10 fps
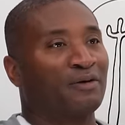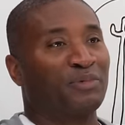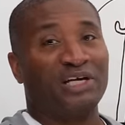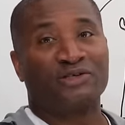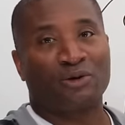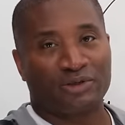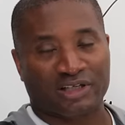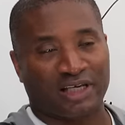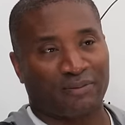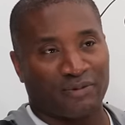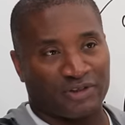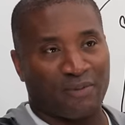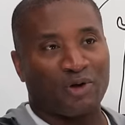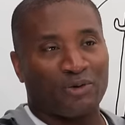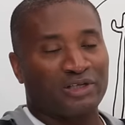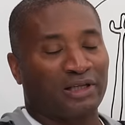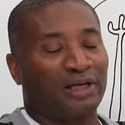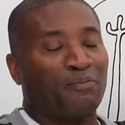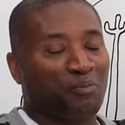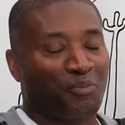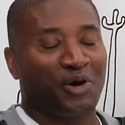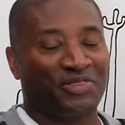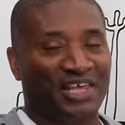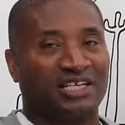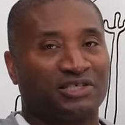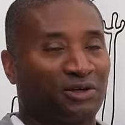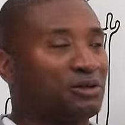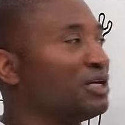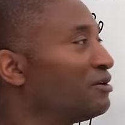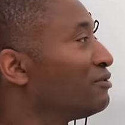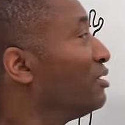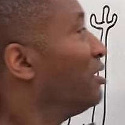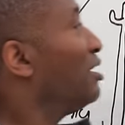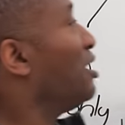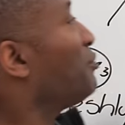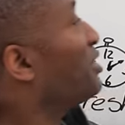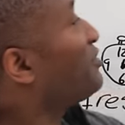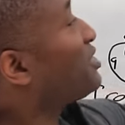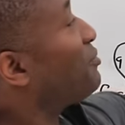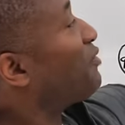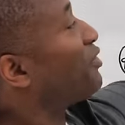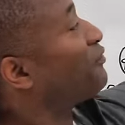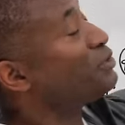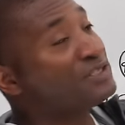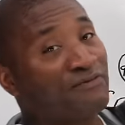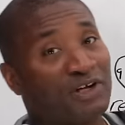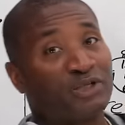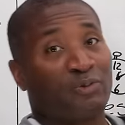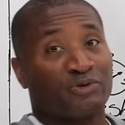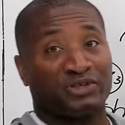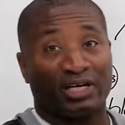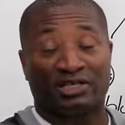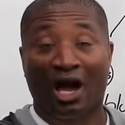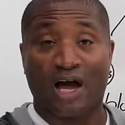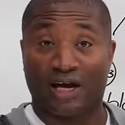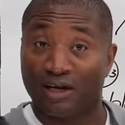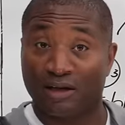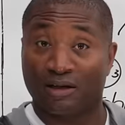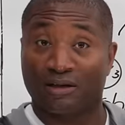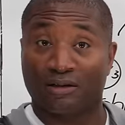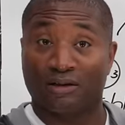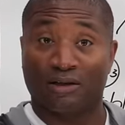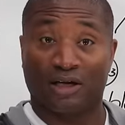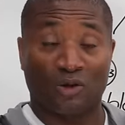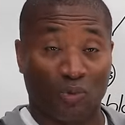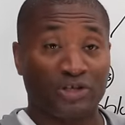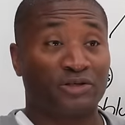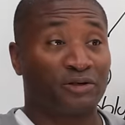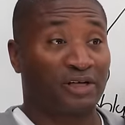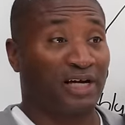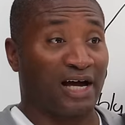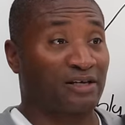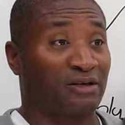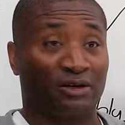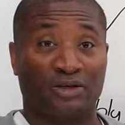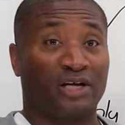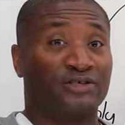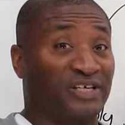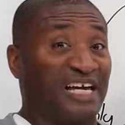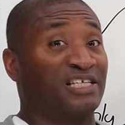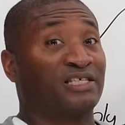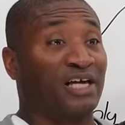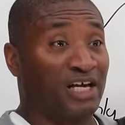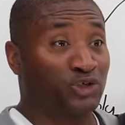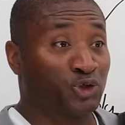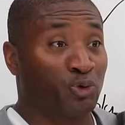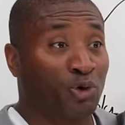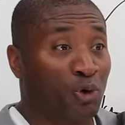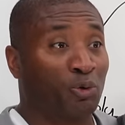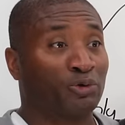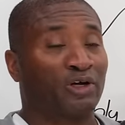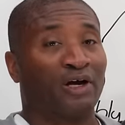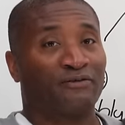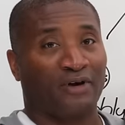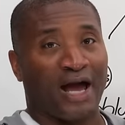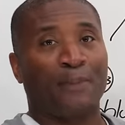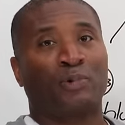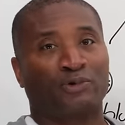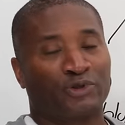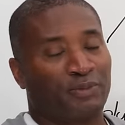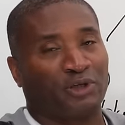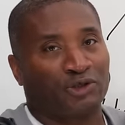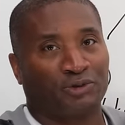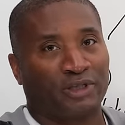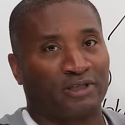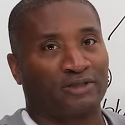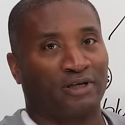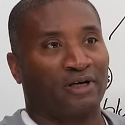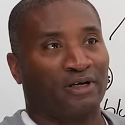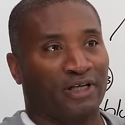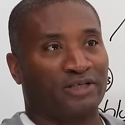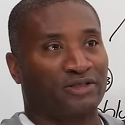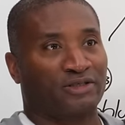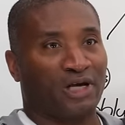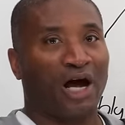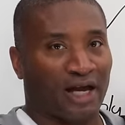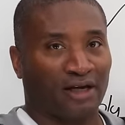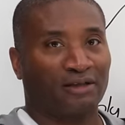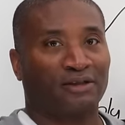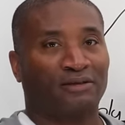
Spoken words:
Bees go to sleep. Some go to sleep, but they still live. But some of our fruits and vegetables, they die. In the winter in Canada and the United States, it's too cold for apples to be on trees. They just die.